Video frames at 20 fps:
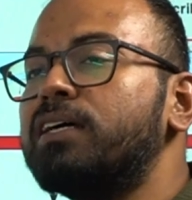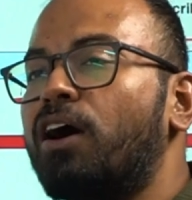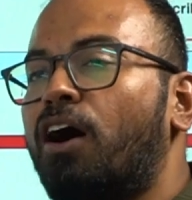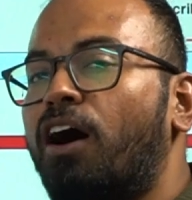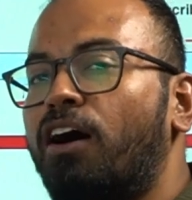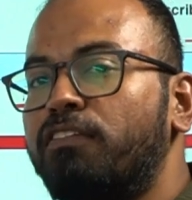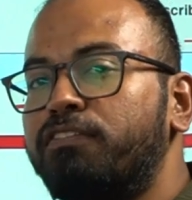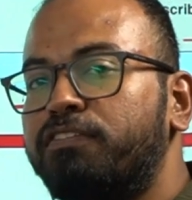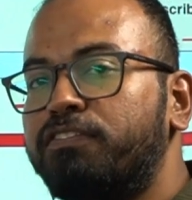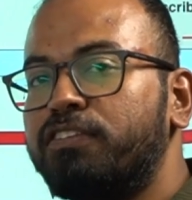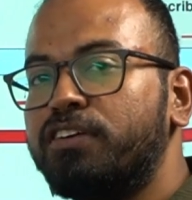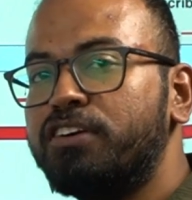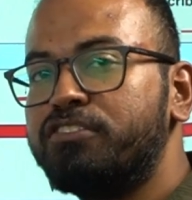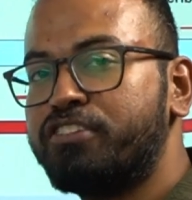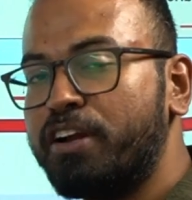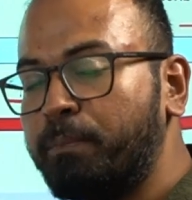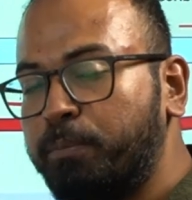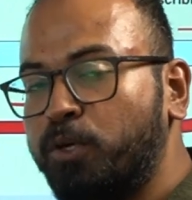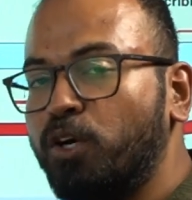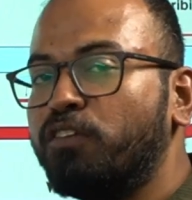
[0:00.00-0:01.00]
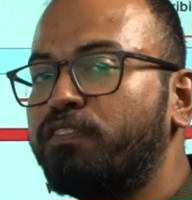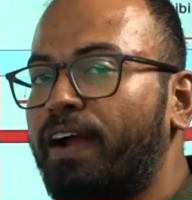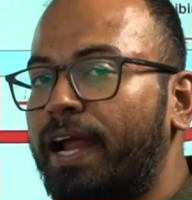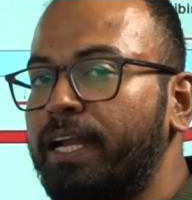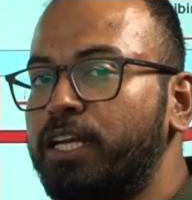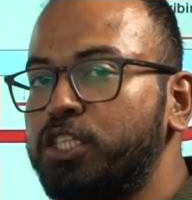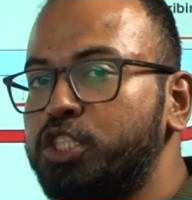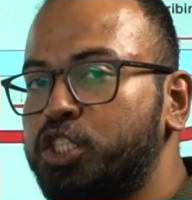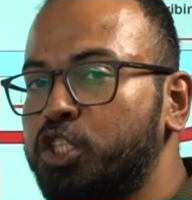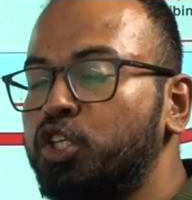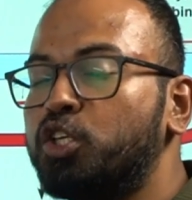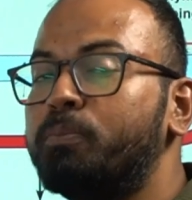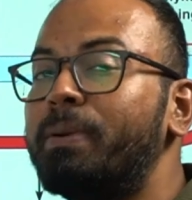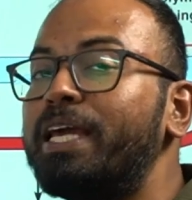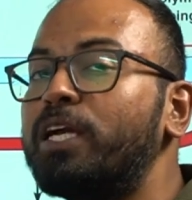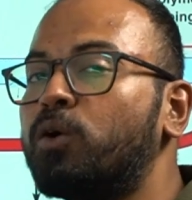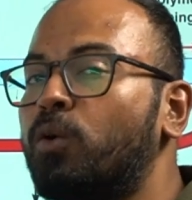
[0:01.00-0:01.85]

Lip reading: of tryptophan should be